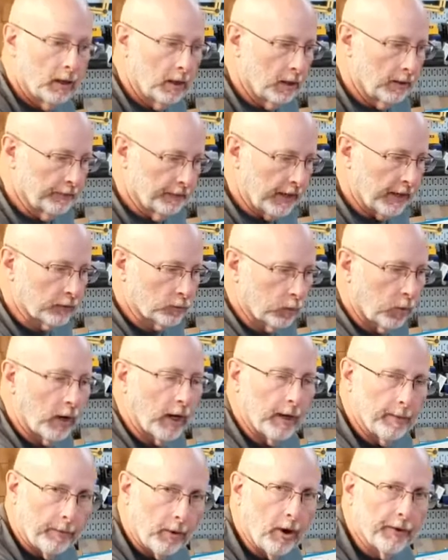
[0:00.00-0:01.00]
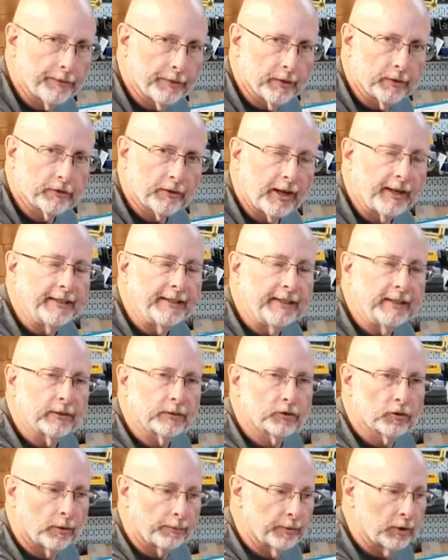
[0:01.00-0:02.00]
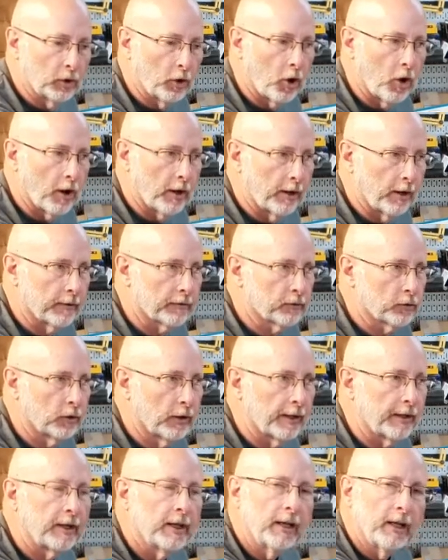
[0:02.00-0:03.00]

that's why I bought this. I needed something long enough so that